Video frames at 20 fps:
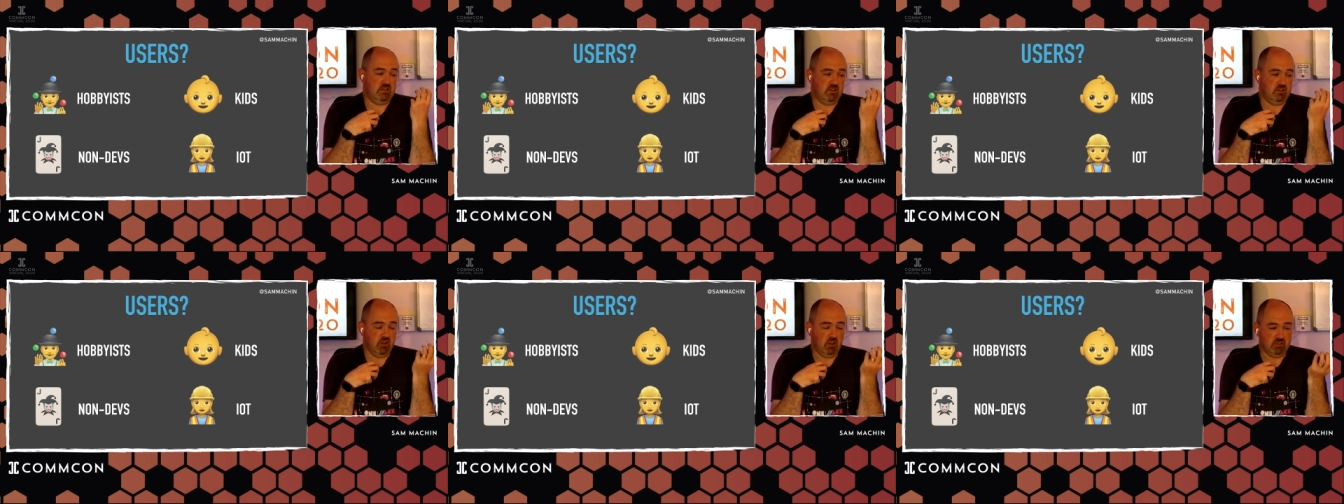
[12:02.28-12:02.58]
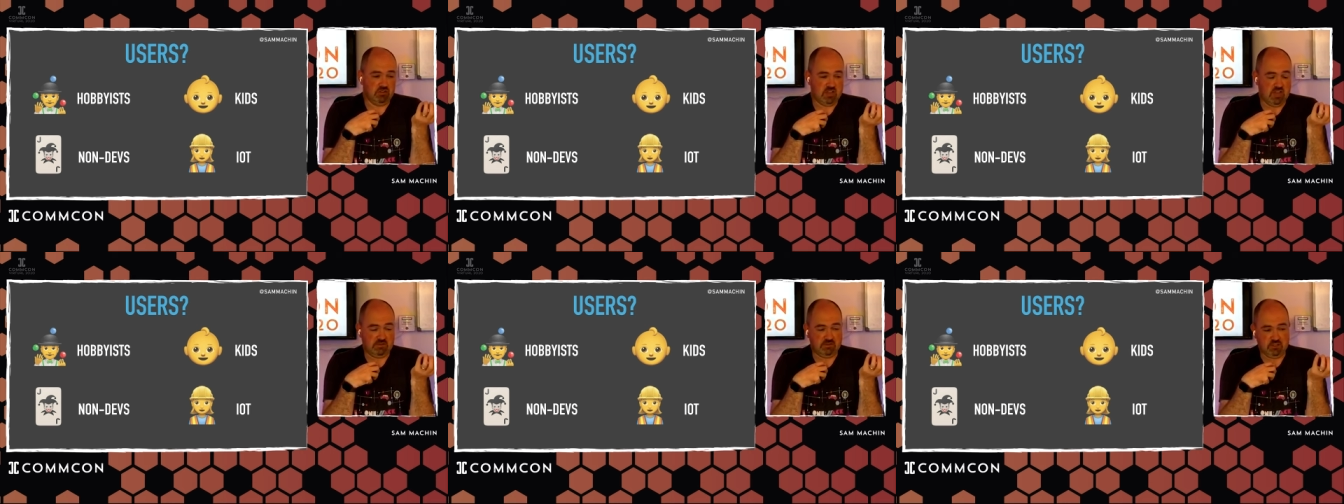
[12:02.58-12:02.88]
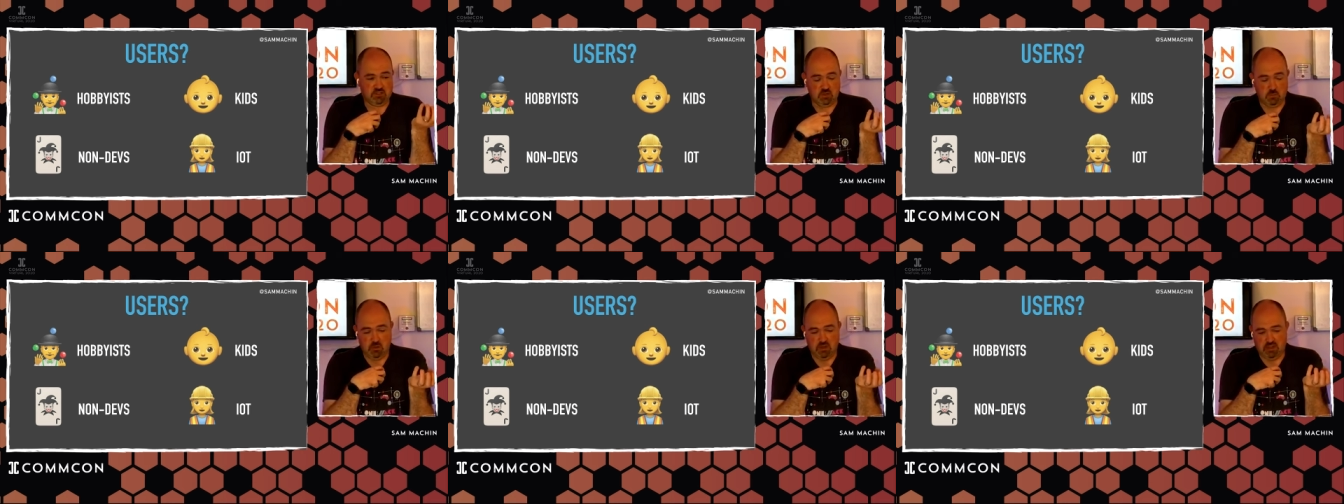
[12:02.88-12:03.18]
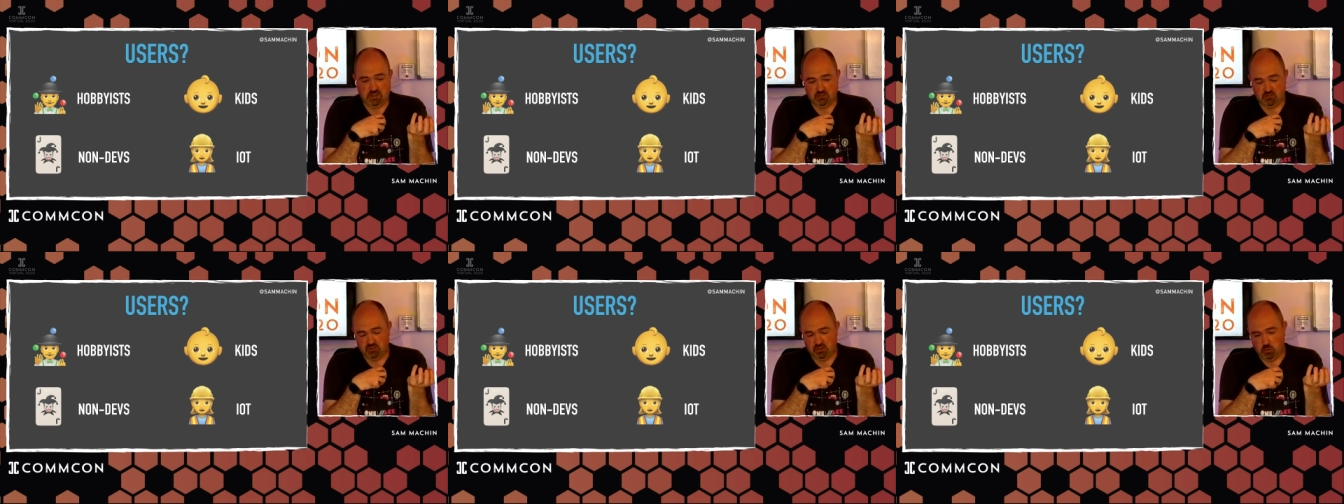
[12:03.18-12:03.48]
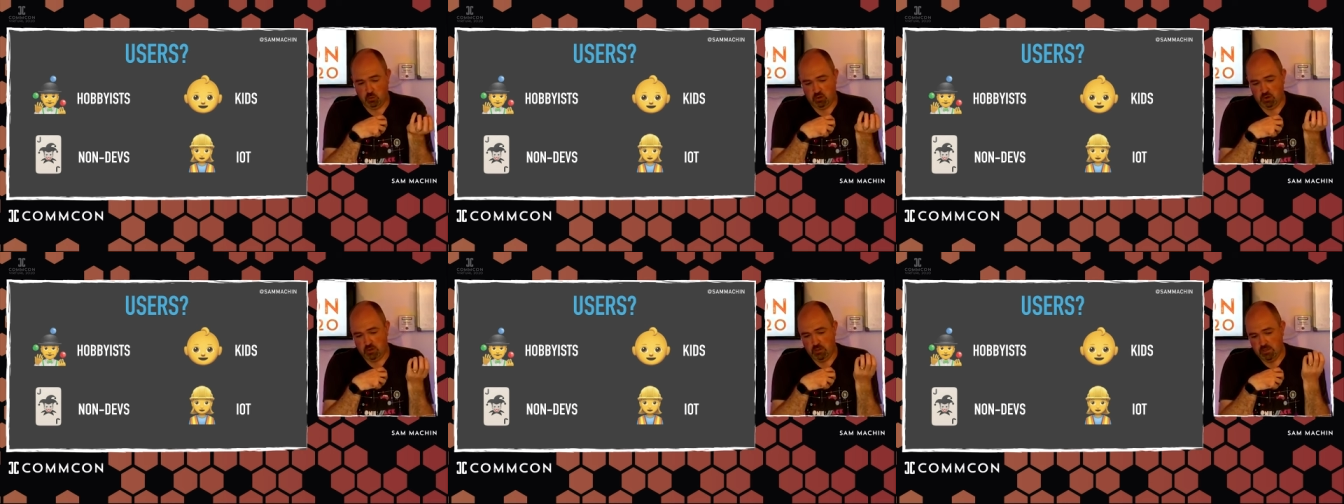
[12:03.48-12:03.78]
the non-devs is the big
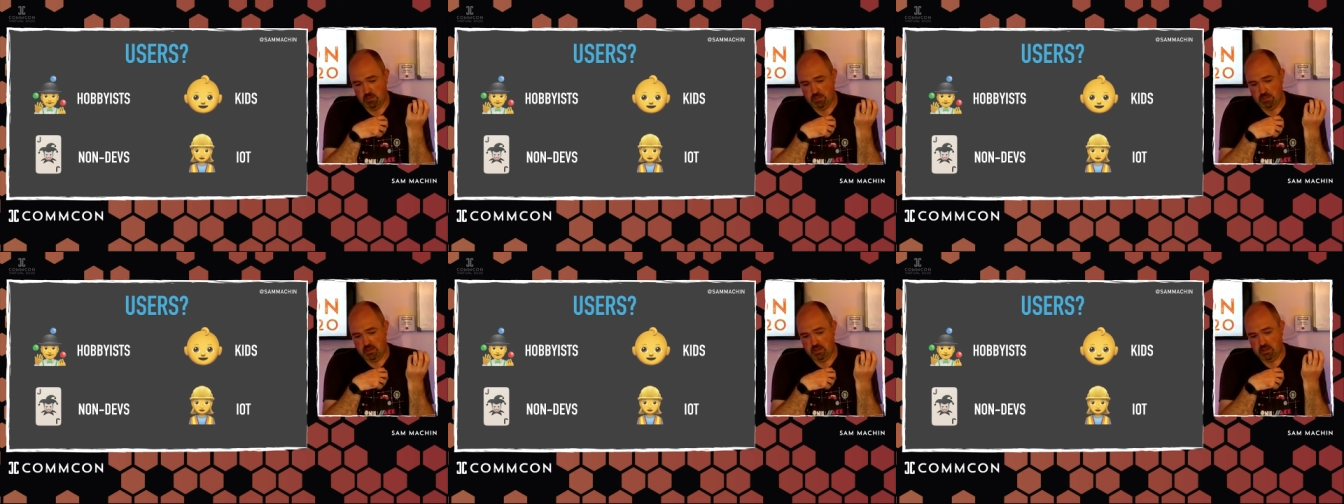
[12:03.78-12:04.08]
interesting one.